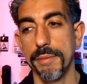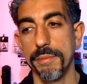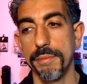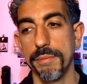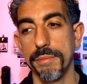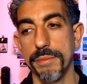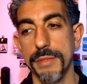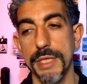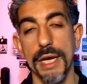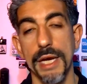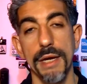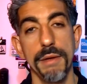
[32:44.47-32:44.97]

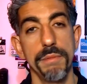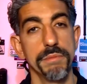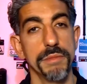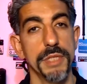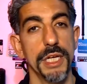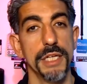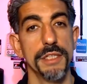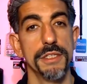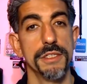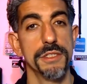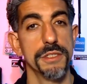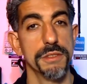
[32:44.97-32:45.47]
Yeah,
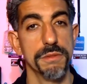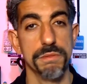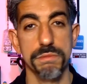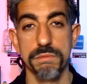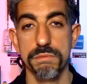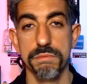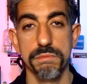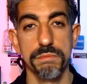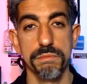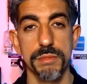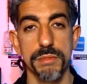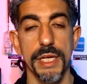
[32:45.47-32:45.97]
that's
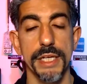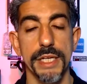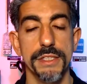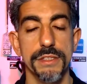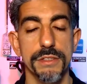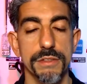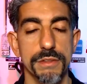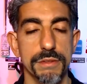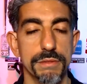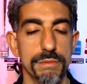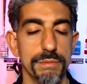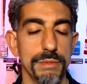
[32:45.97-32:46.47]

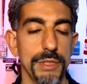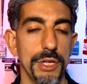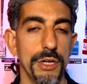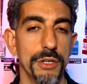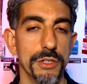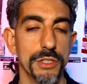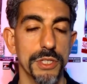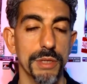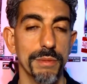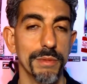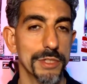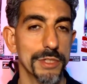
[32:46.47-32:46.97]

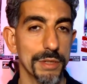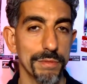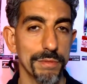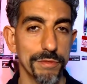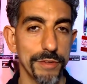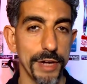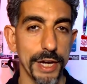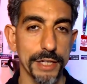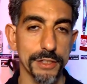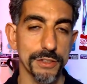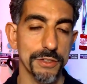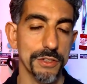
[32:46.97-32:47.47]
some
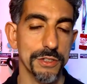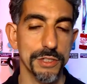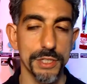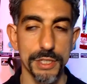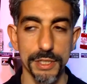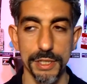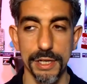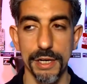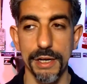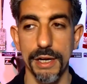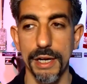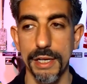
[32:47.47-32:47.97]
factors in
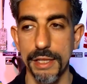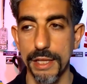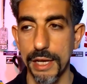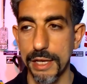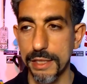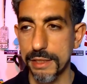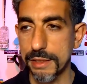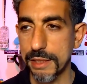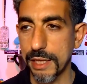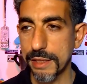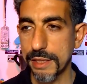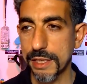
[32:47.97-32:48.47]
there.
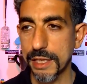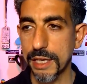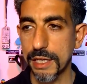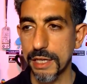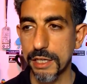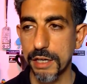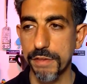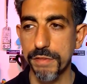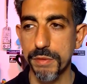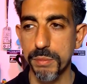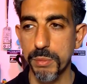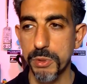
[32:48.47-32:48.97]
I think I
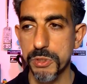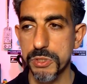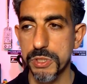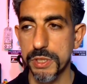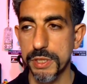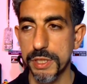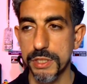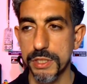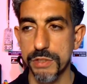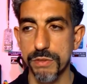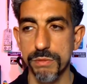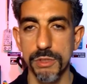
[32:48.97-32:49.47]
covered most of the
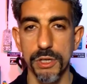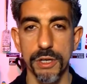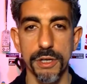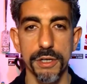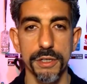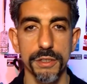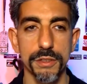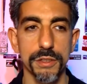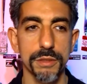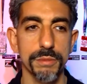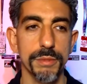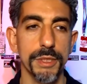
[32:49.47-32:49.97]
things from the
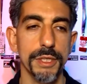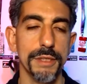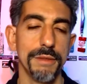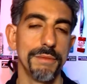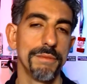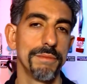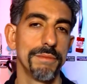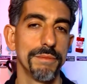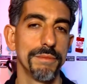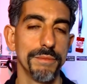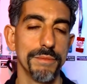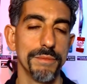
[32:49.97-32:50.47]
article, but
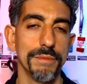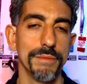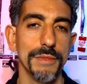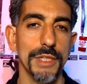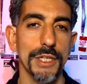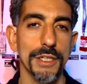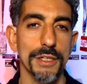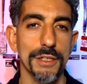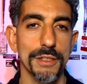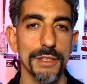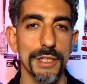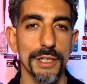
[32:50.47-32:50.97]

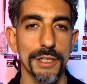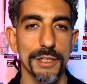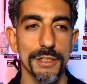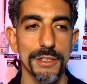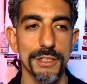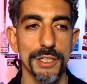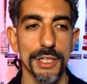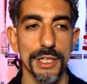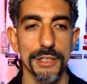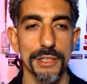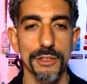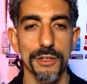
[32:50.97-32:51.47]
they can
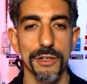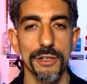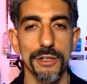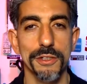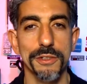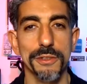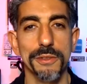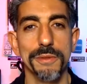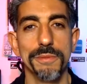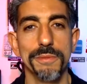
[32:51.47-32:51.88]
check out the article.